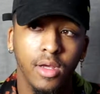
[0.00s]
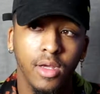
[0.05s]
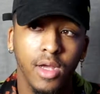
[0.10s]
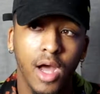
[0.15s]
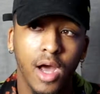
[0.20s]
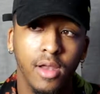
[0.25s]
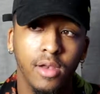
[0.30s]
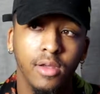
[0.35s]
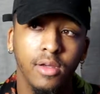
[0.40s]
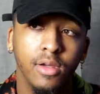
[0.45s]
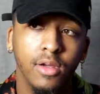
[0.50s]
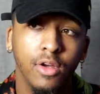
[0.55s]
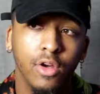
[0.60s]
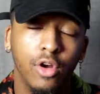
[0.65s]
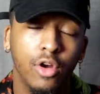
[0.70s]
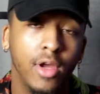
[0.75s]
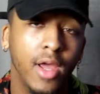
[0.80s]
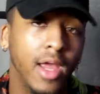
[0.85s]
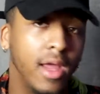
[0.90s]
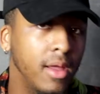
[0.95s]
kind of
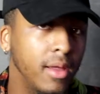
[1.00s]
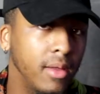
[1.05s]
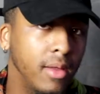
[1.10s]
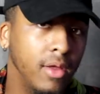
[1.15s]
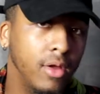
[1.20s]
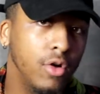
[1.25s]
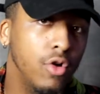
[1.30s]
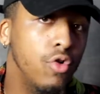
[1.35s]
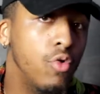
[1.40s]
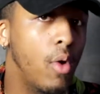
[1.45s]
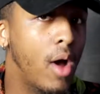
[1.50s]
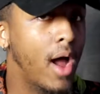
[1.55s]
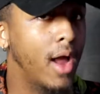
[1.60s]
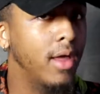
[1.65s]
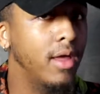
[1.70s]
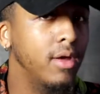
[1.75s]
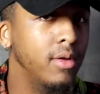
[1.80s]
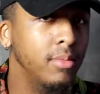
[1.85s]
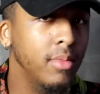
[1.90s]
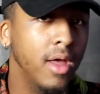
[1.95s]
create who I
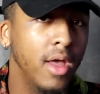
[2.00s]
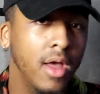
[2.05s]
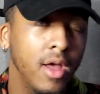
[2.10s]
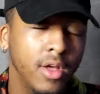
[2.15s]
am.